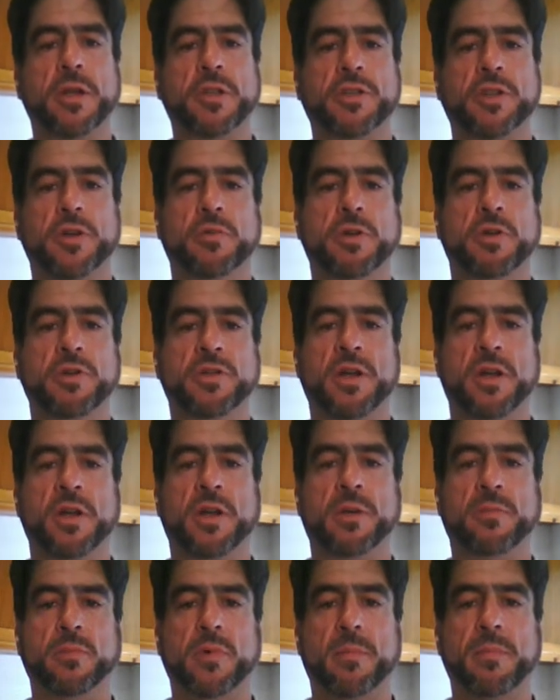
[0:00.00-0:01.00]

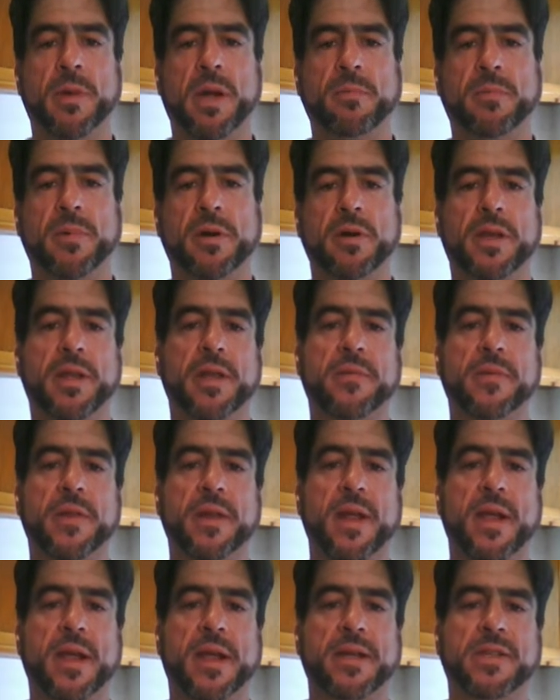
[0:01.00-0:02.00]
Jerusalem remembered in the
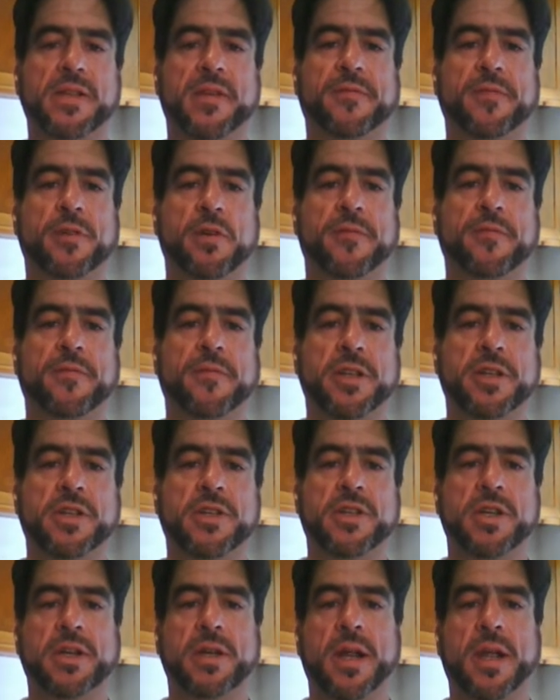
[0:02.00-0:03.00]
days of her
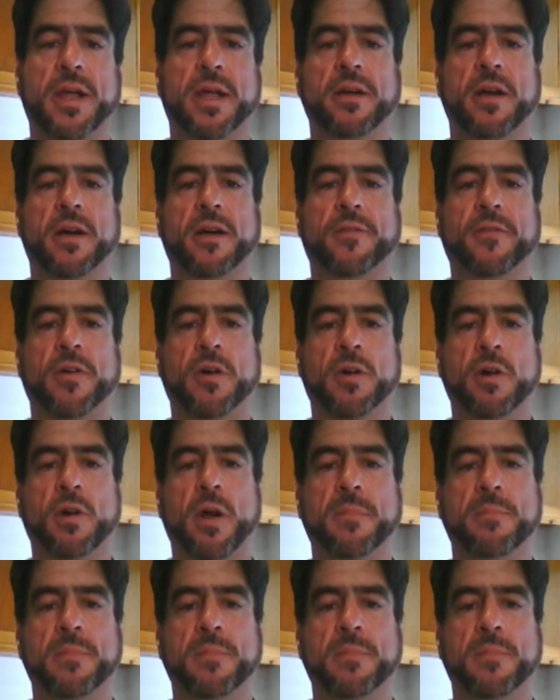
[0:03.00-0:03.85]
affliction and of her